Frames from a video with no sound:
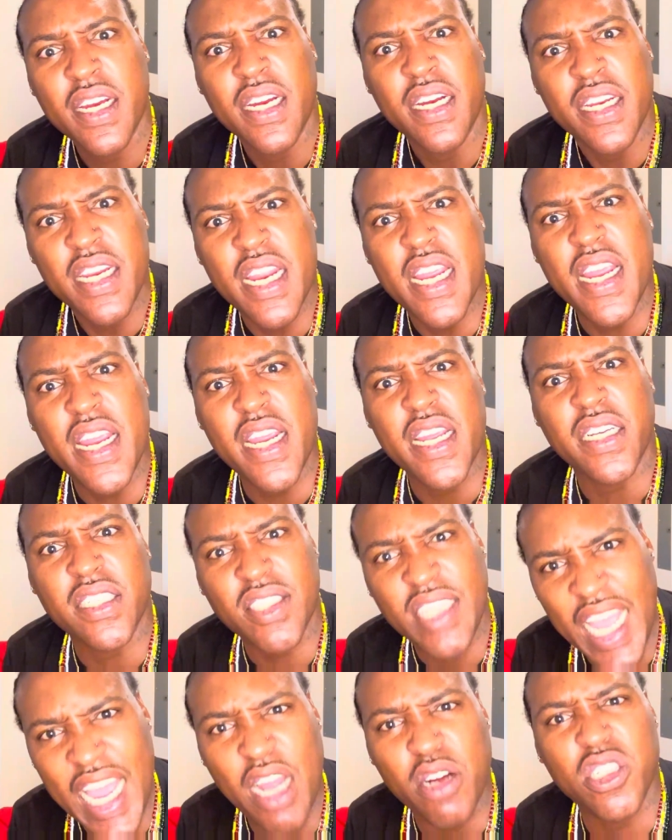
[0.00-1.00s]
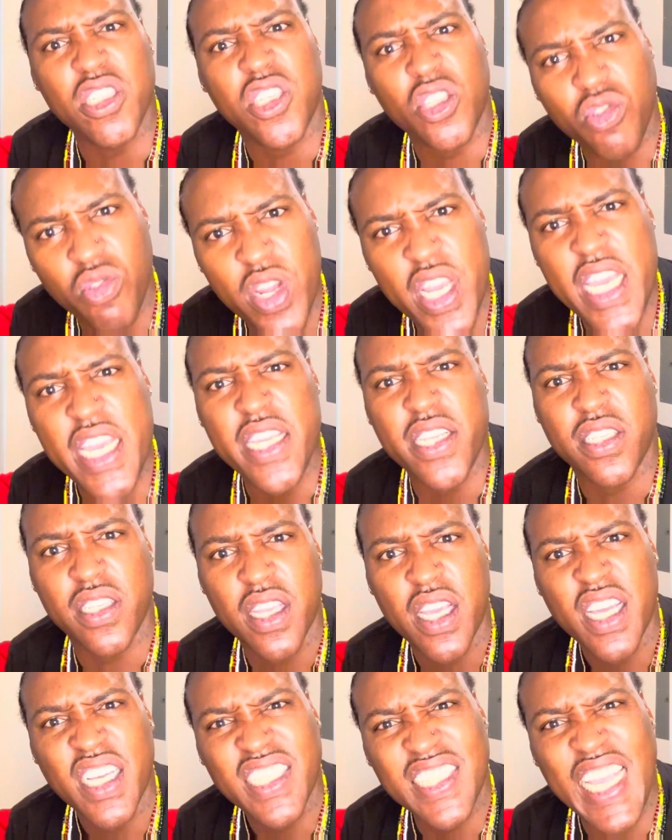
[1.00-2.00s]
Yeah, stay out the streets,
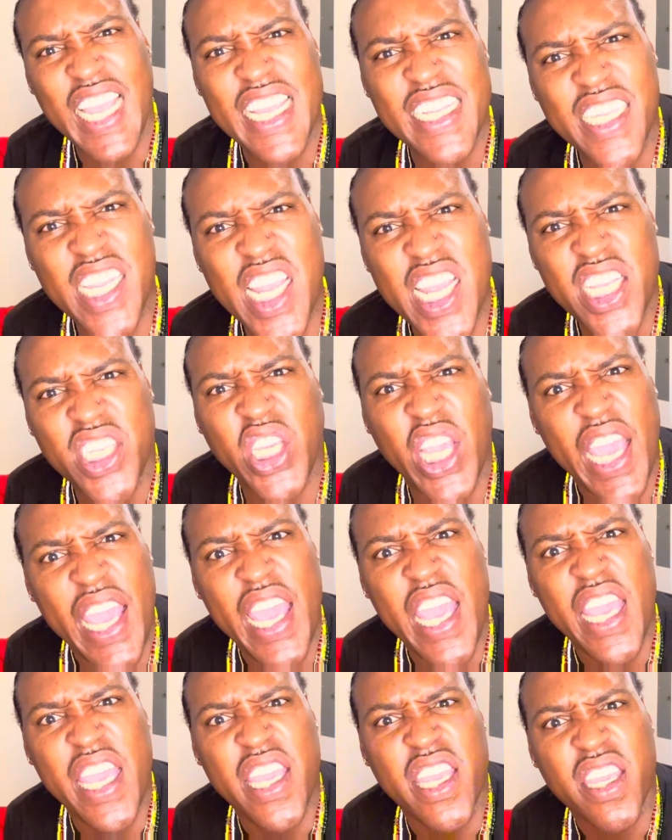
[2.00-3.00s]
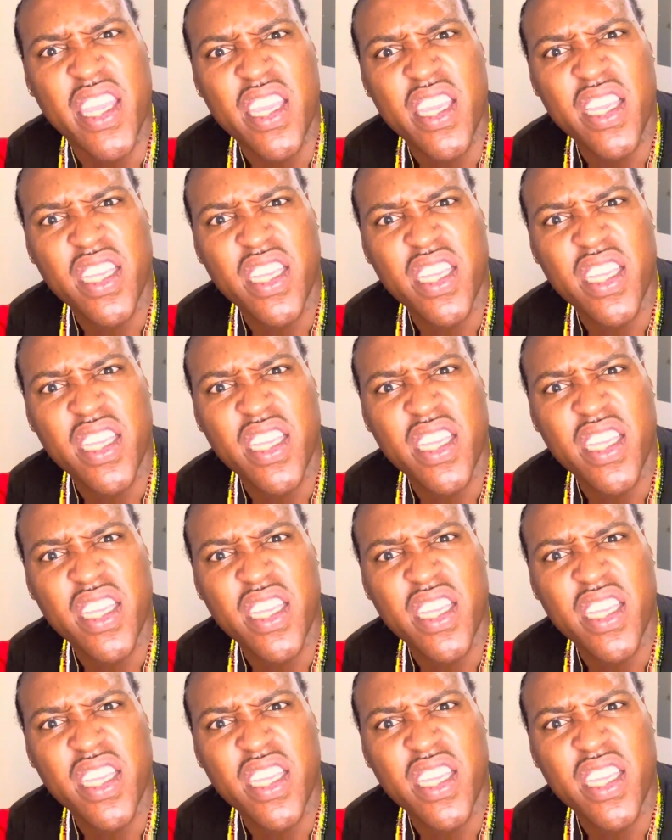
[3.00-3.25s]
stay DJing.